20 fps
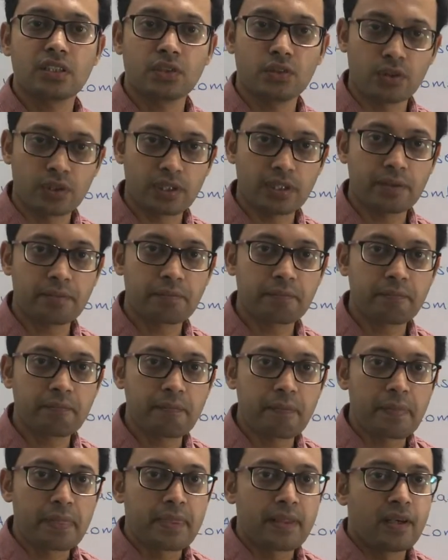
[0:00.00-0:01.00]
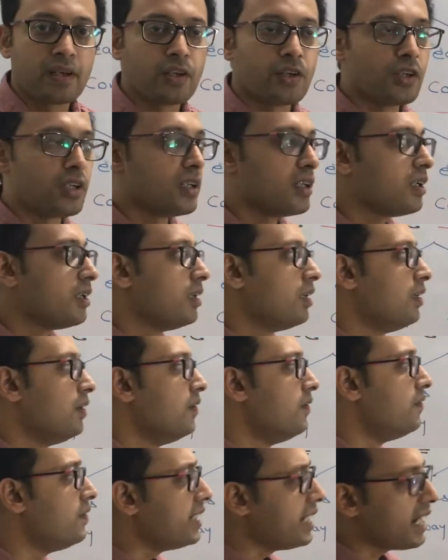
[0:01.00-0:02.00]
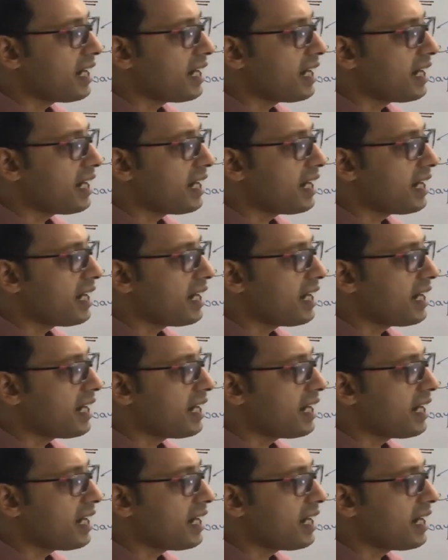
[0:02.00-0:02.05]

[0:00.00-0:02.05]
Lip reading: Okay. We